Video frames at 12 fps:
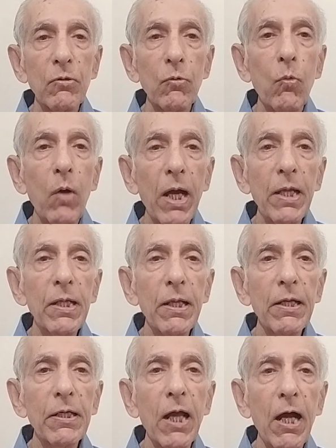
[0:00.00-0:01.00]
why
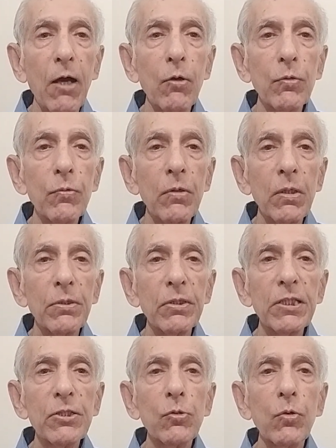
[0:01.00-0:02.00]
and how
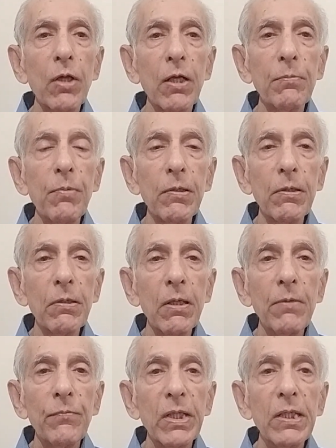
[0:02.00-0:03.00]
this could occur
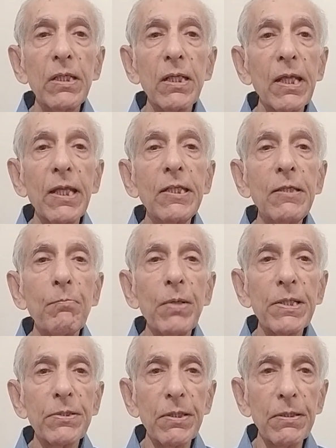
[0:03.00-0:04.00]
in any
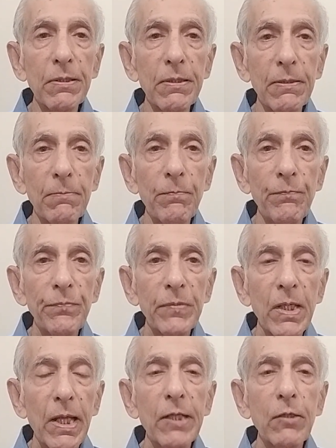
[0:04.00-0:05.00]
patient.
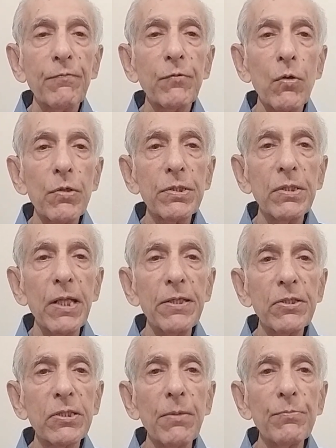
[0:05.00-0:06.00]
And of course, there
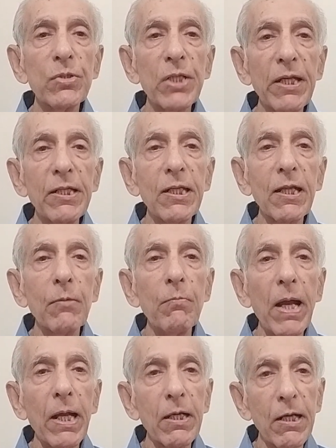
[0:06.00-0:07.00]
is some genetic
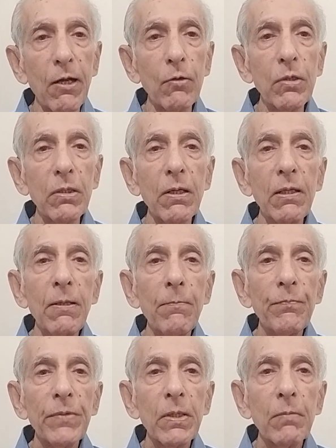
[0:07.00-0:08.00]
background,
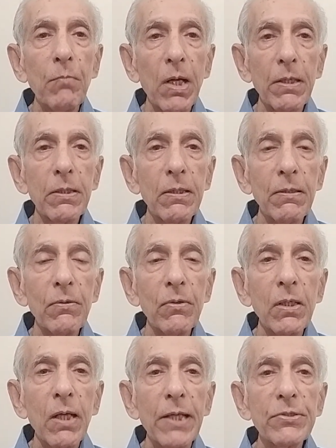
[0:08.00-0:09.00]
but
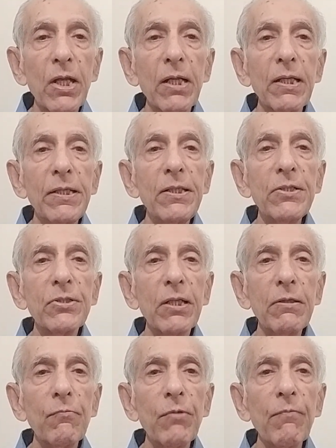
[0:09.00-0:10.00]
as a
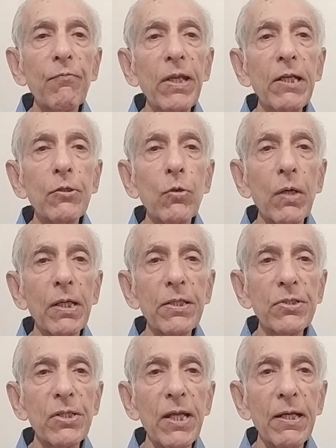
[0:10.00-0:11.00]
clinician, we fail to
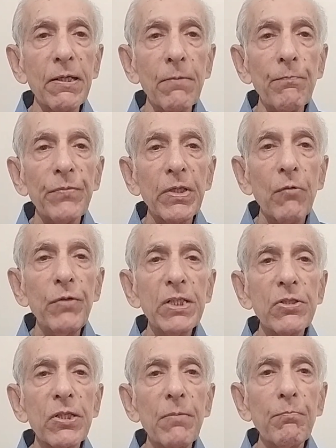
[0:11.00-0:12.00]
understand
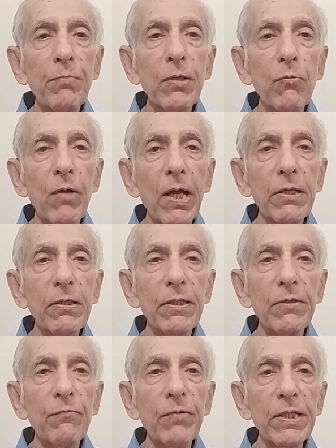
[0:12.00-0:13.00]
which simple viral
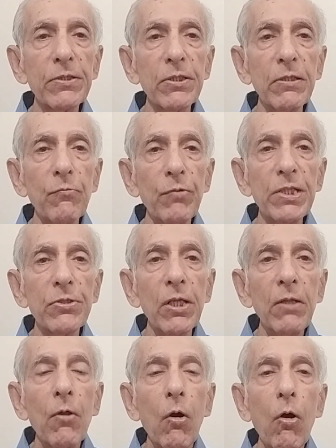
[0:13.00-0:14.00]
infection, which
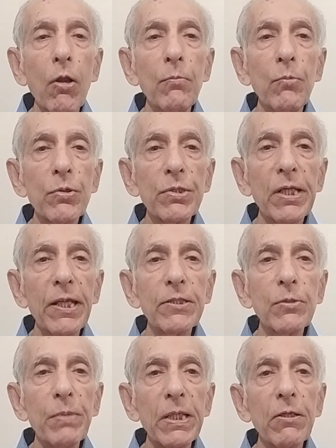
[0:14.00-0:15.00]
almost
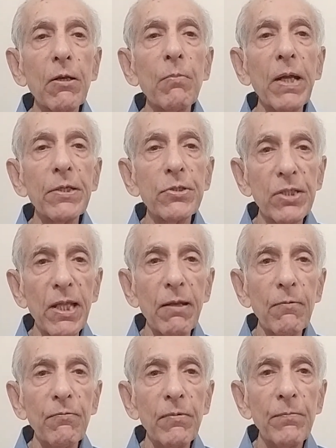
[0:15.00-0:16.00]
gets better by
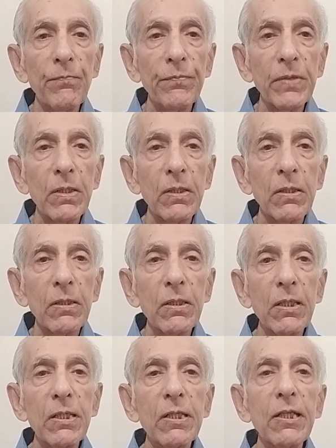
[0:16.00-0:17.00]
itself,
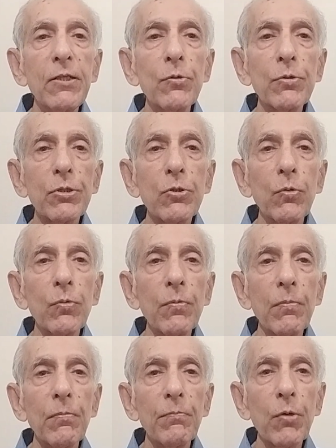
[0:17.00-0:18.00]
continues to
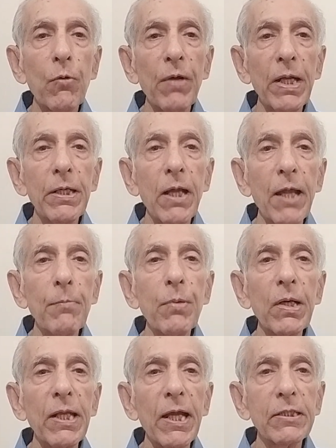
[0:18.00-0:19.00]
provide
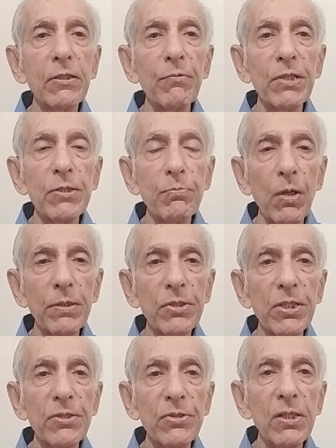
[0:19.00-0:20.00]
hyperreactive
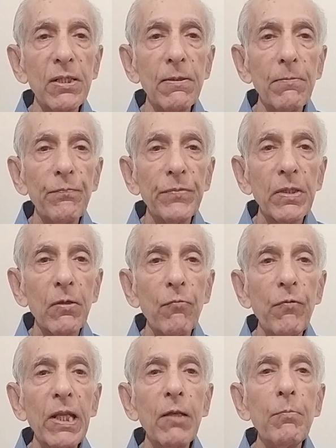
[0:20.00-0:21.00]
responses
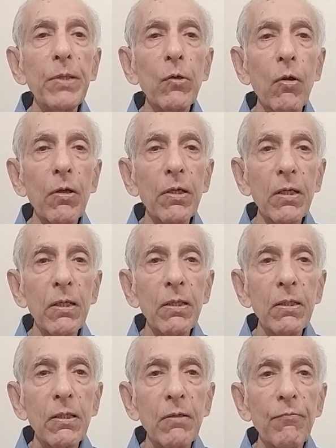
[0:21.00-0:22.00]
well beyond
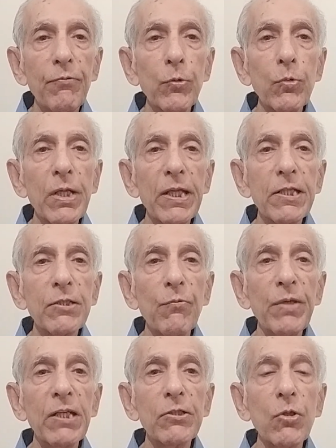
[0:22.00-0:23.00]
few days,
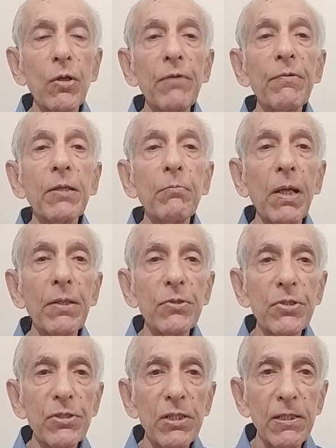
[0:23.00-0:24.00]
weeks, or even
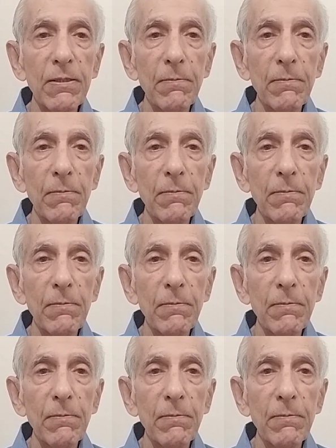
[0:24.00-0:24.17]
months.